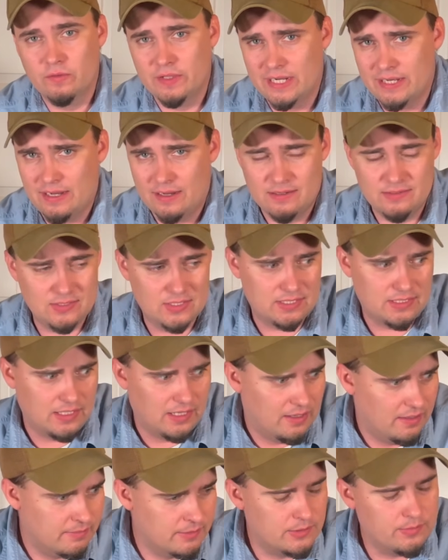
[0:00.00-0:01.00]
That kind of just
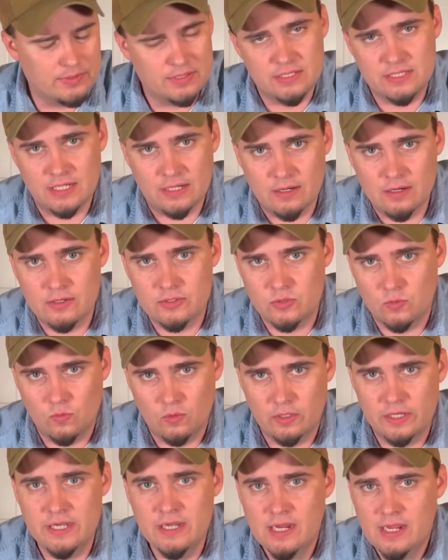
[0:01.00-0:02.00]
comes with the
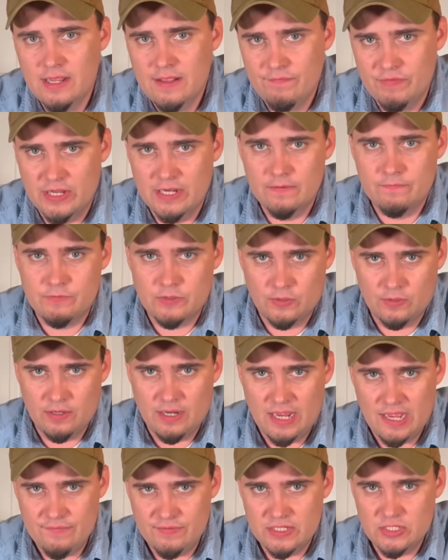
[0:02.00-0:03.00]
territory if you're
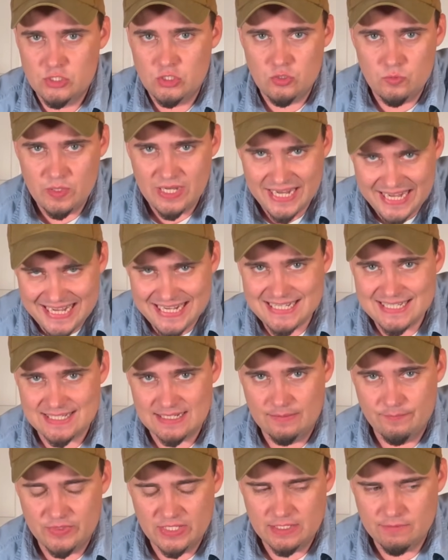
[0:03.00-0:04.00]
having to heat
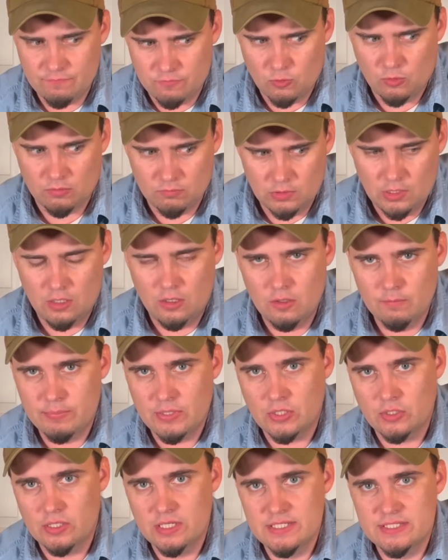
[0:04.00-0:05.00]
something for long
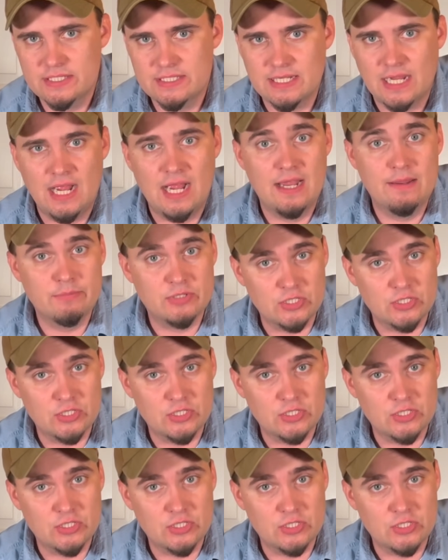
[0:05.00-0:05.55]
periods of time.